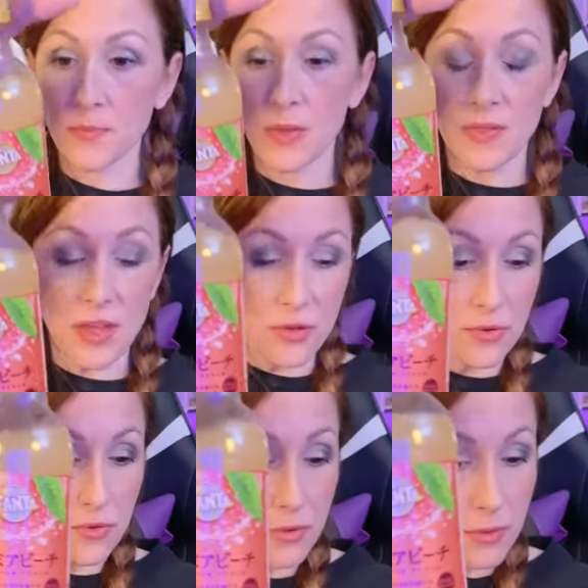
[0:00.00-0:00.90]
that
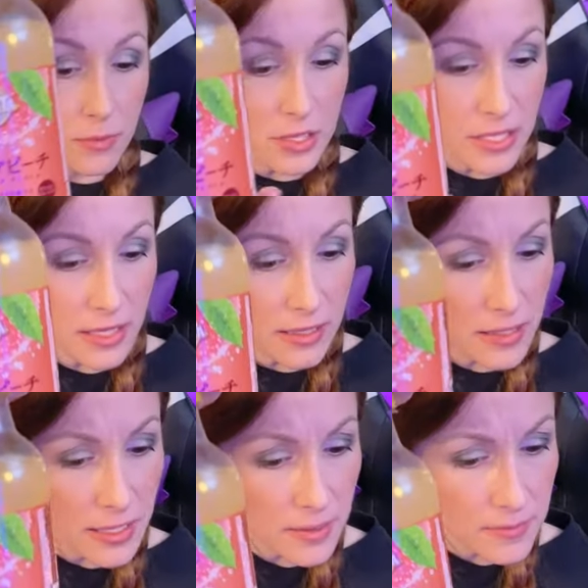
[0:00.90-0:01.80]
you would get.
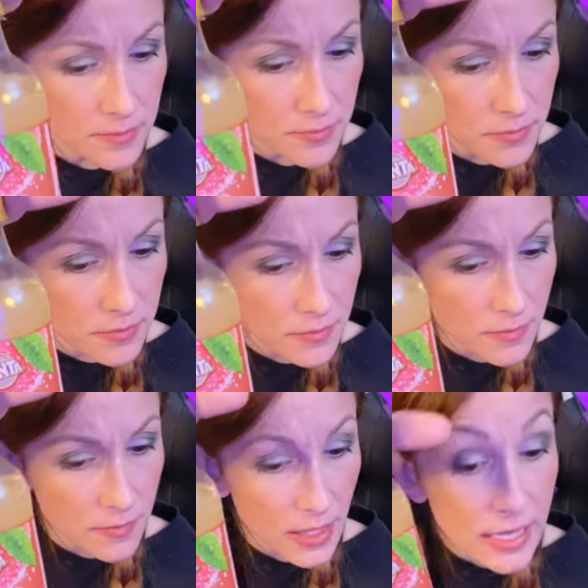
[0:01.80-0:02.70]

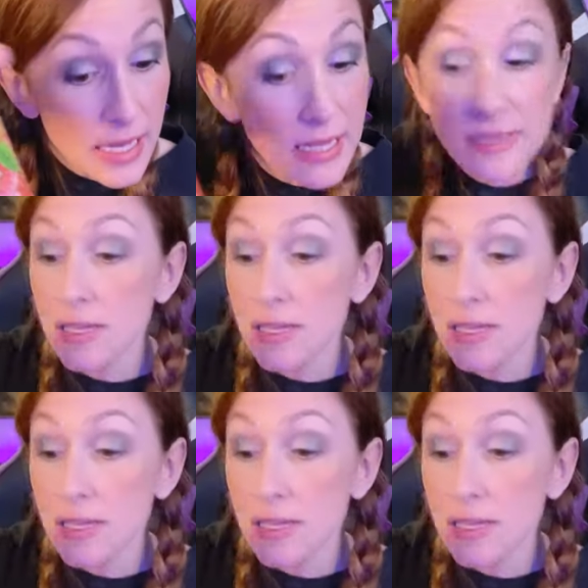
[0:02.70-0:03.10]
It is,